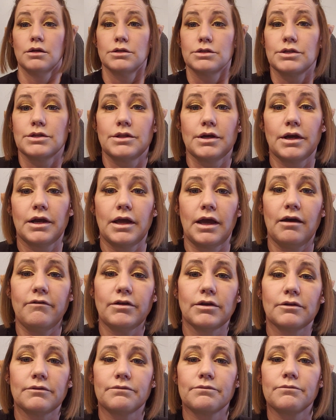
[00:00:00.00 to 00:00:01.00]
So there you have
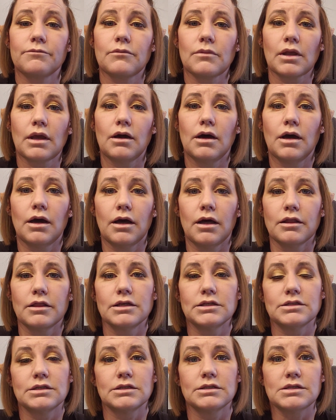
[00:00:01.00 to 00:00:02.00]
it.
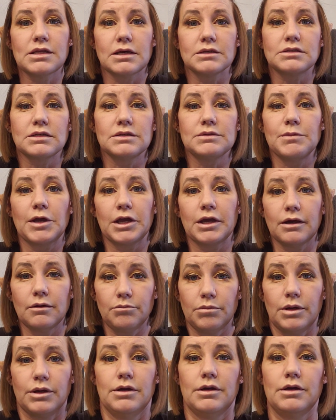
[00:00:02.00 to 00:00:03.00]
This is Tessa's makeup